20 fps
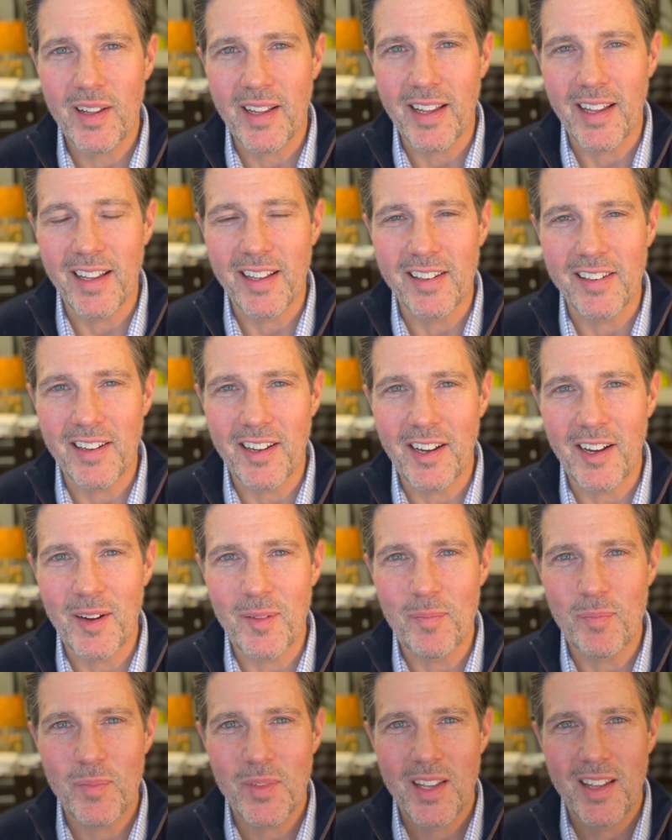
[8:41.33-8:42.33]
and
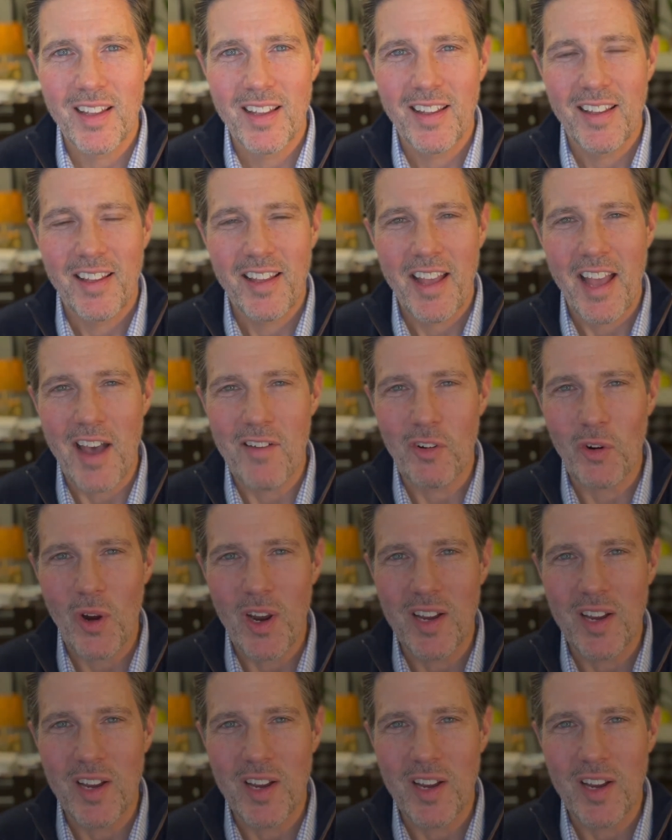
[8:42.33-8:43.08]
have a great